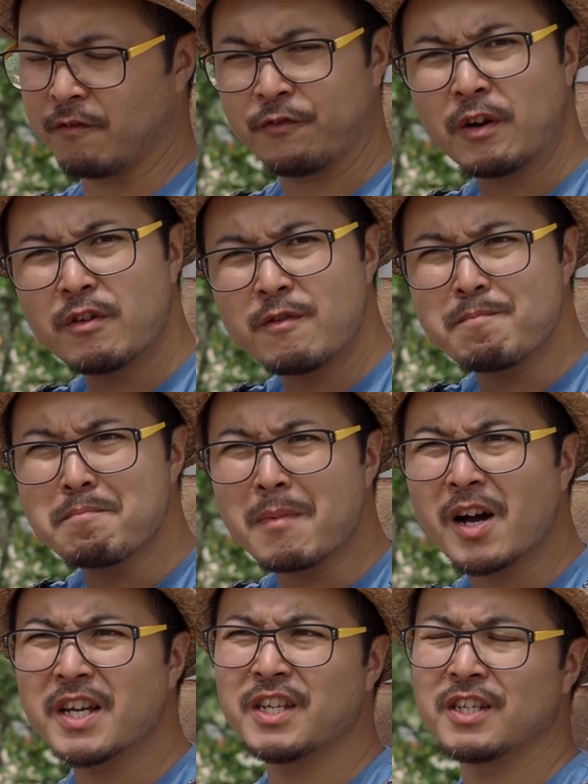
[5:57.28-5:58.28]
very
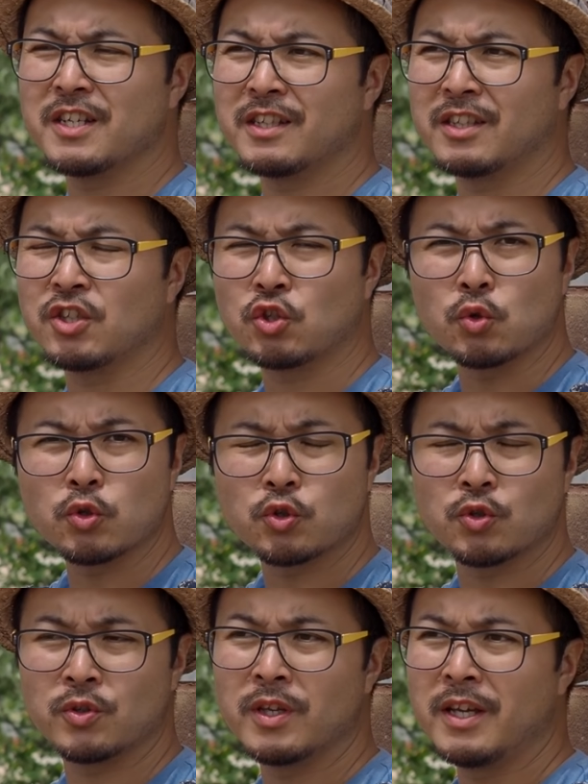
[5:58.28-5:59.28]
minor
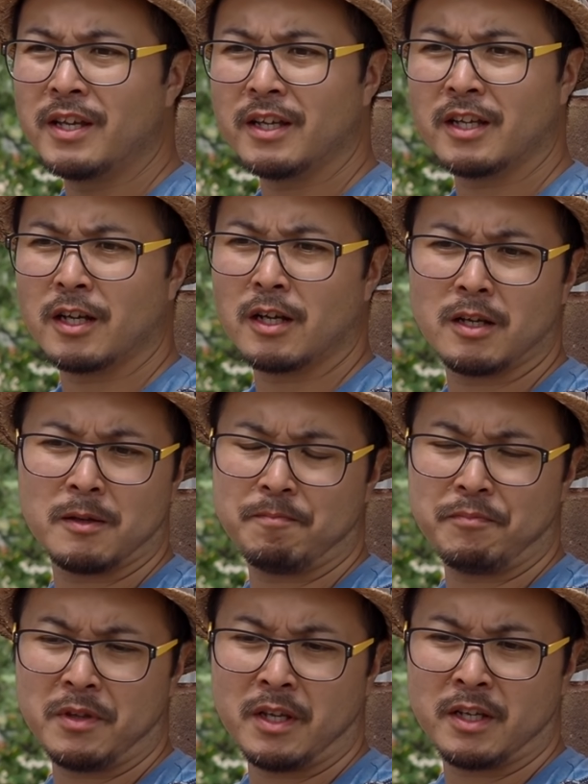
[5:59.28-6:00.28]
distortion,
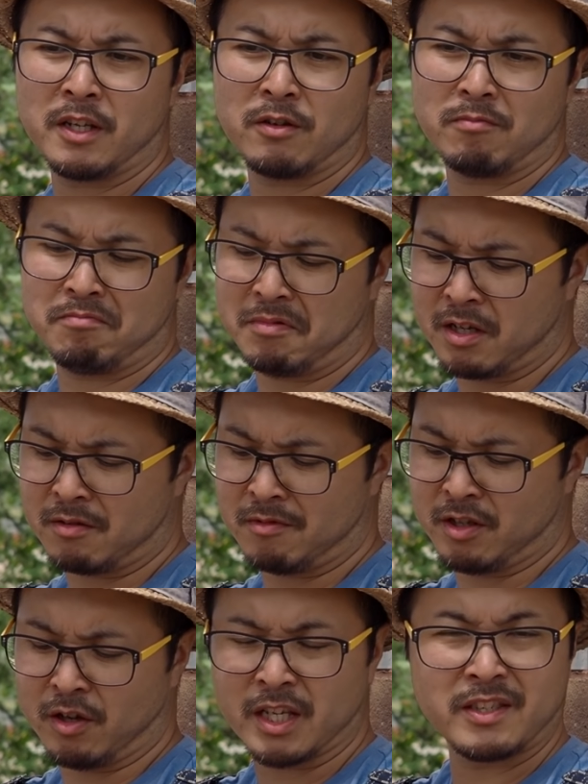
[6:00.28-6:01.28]

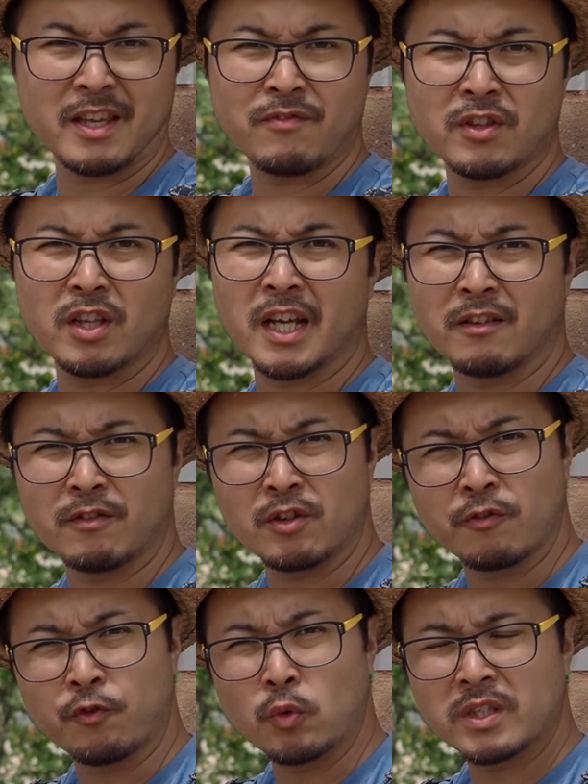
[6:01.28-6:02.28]
at 7
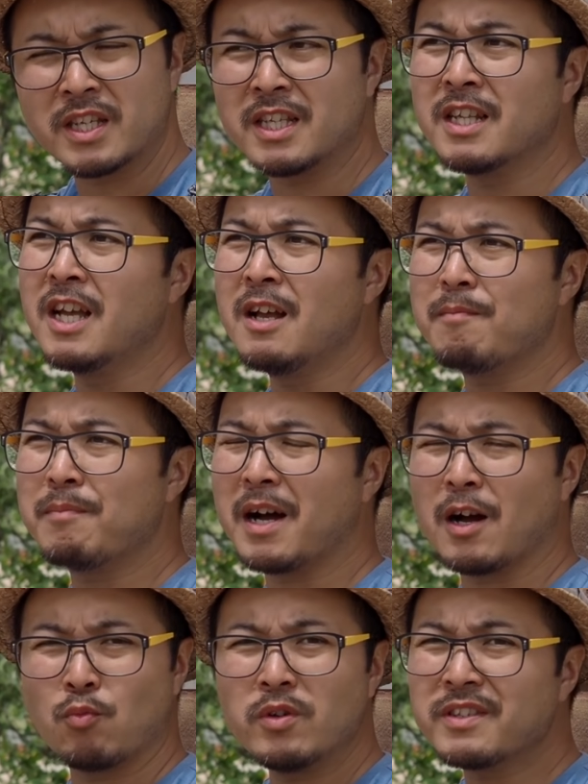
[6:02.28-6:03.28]
and the 14. But
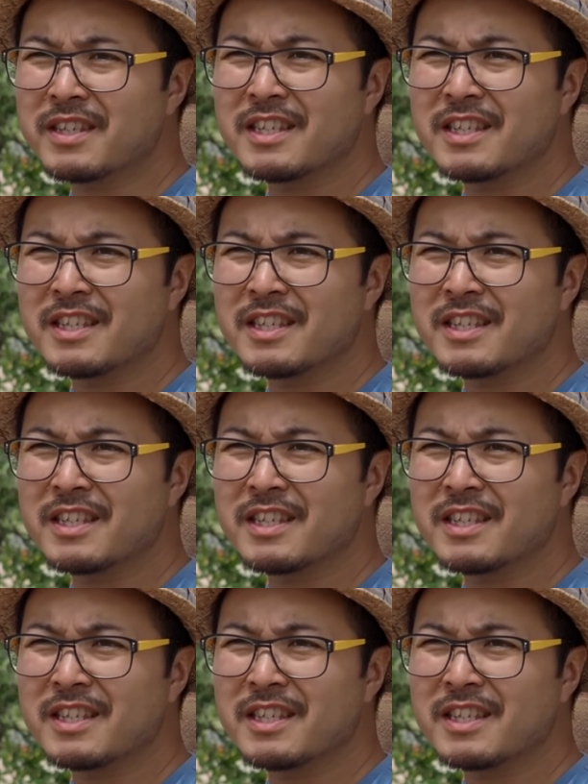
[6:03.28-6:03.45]
I wouldn't